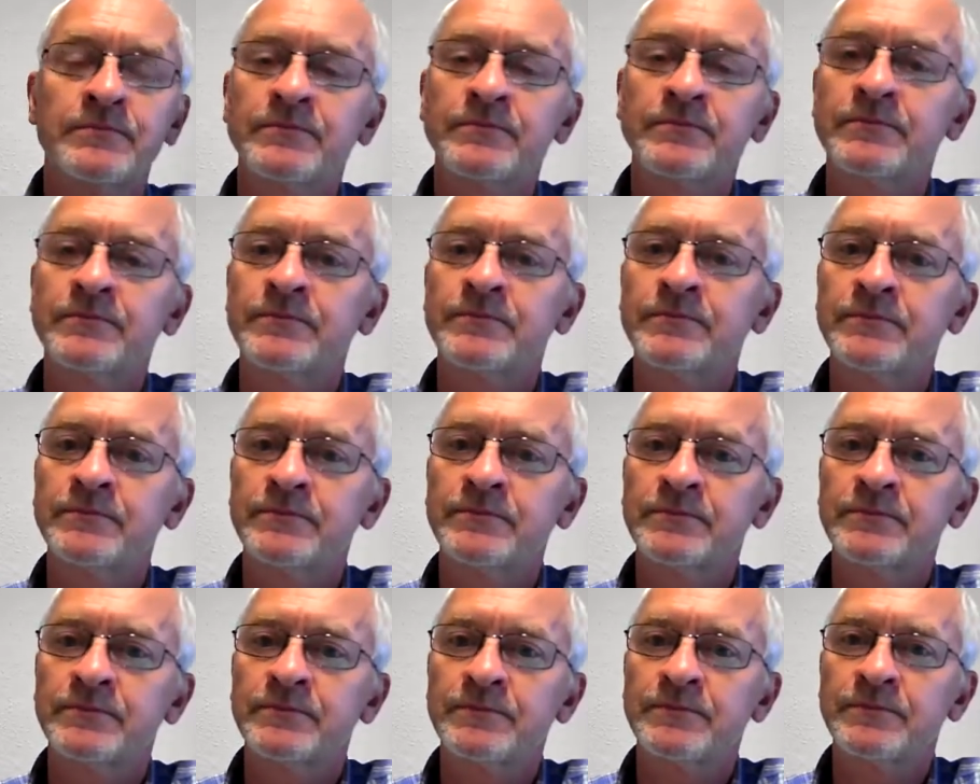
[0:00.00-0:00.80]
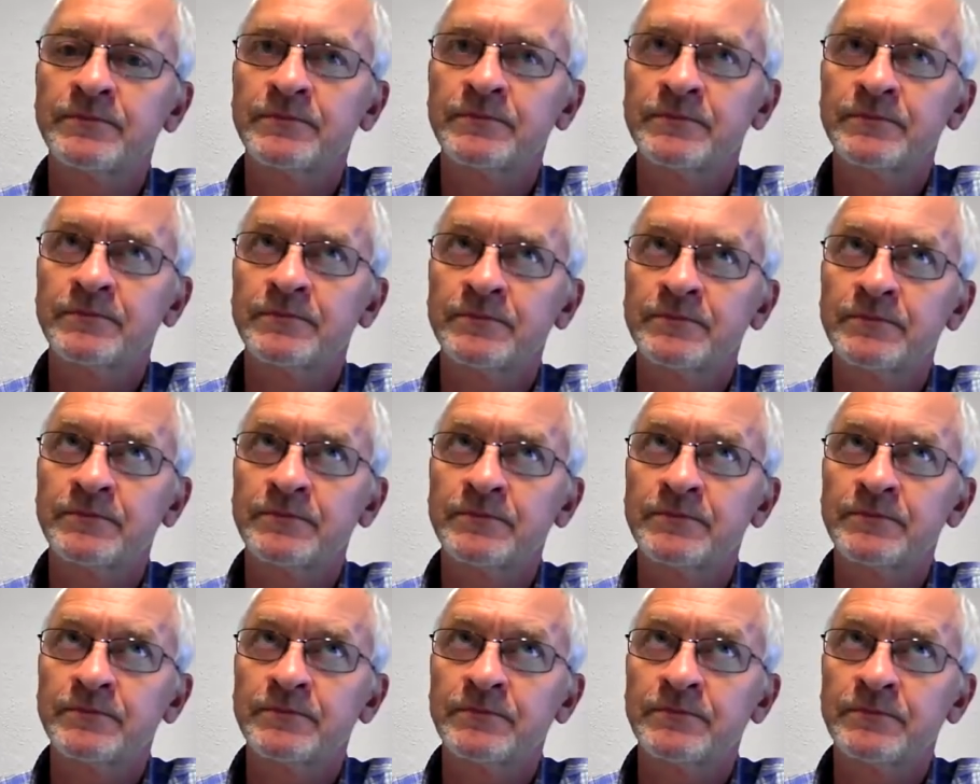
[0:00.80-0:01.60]

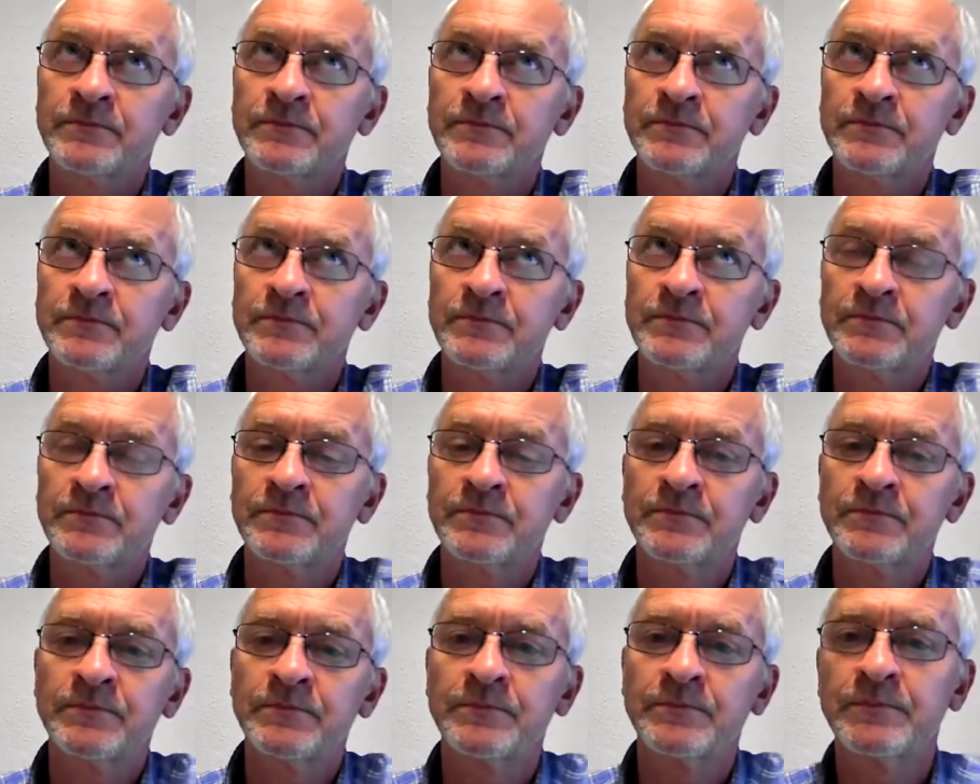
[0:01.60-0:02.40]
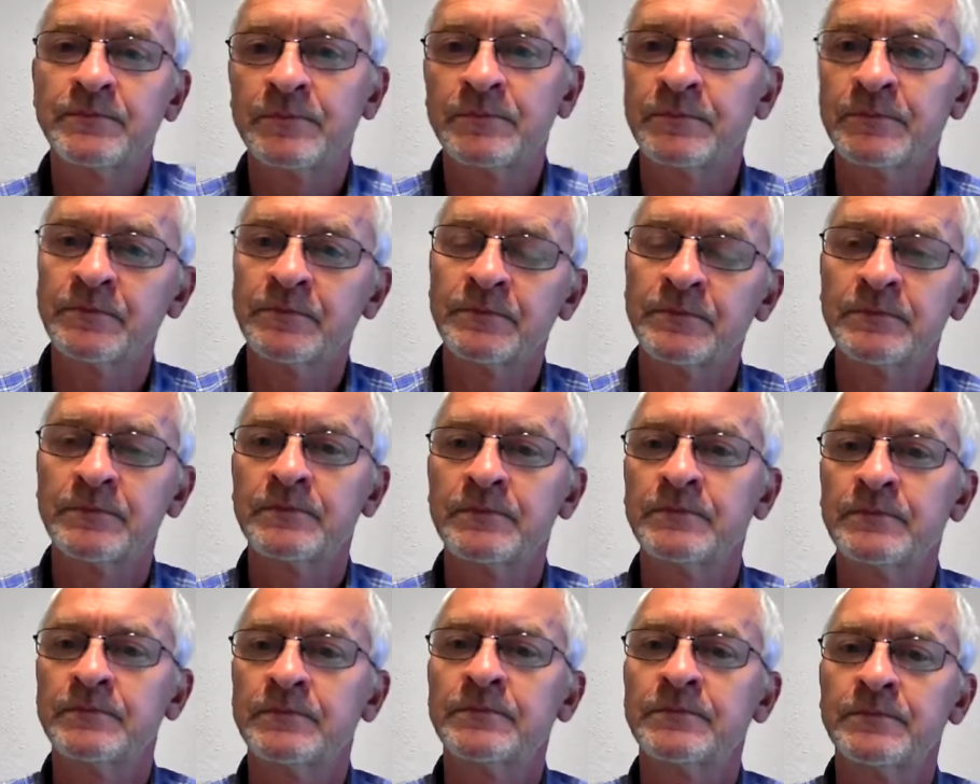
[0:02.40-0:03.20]

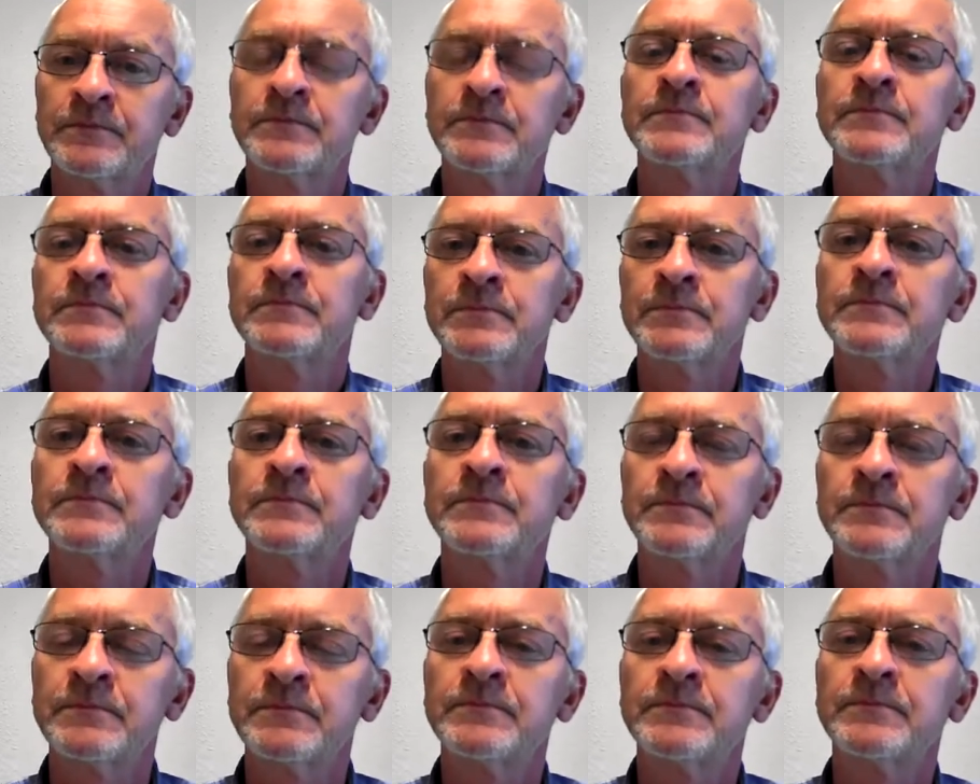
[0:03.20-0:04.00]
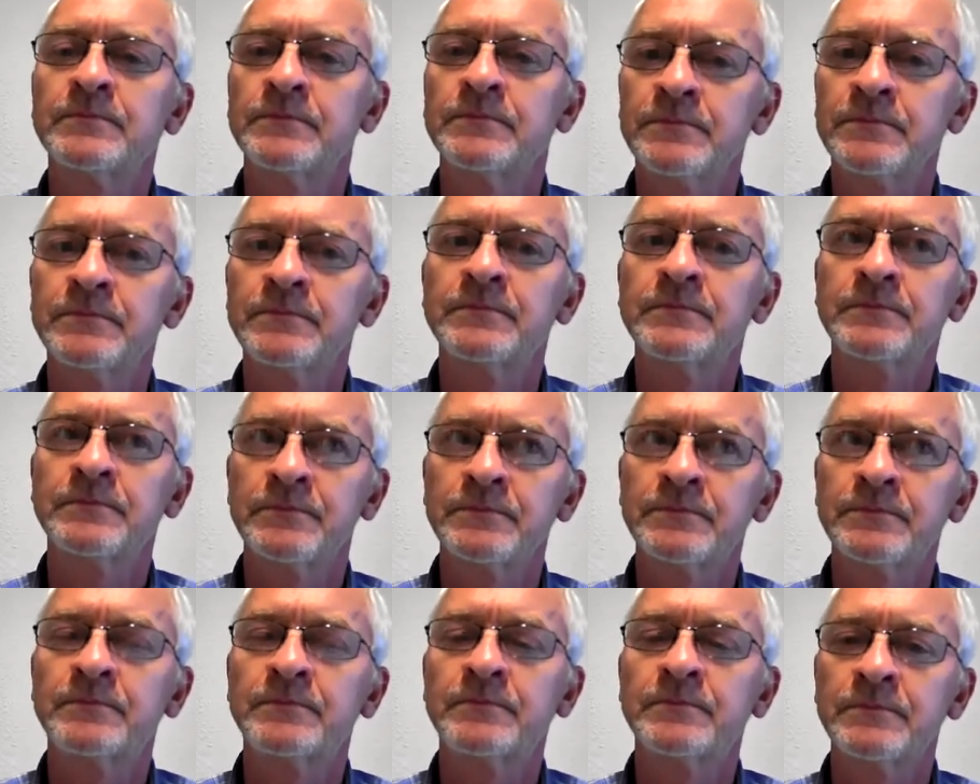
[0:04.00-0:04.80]

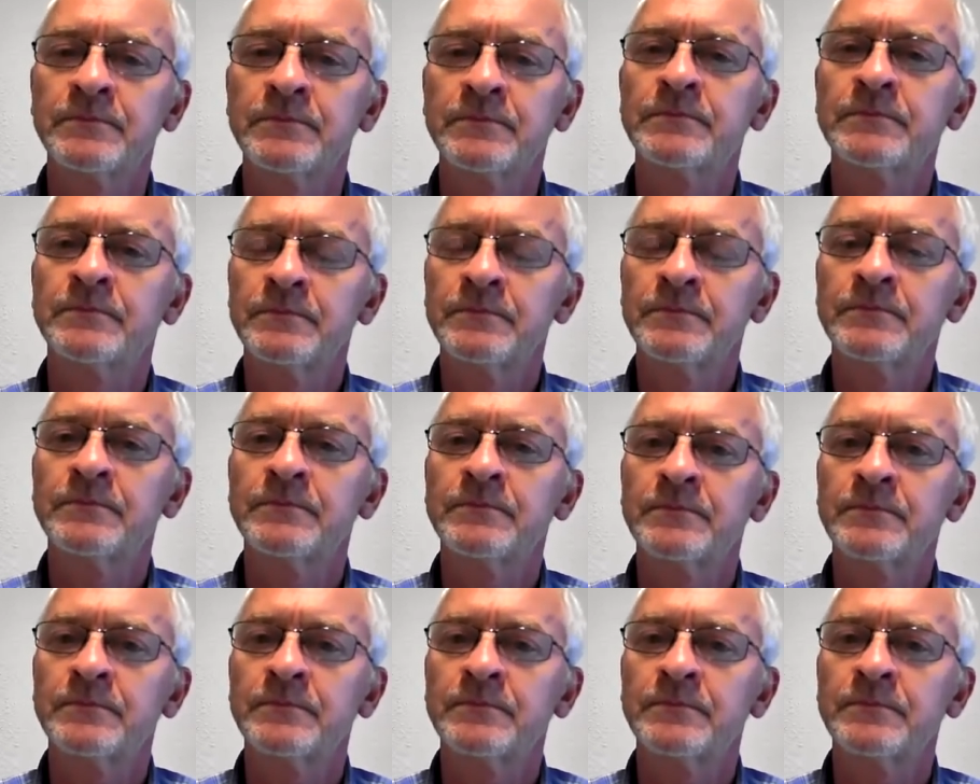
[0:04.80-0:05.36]
No words are spoken by the person on screen.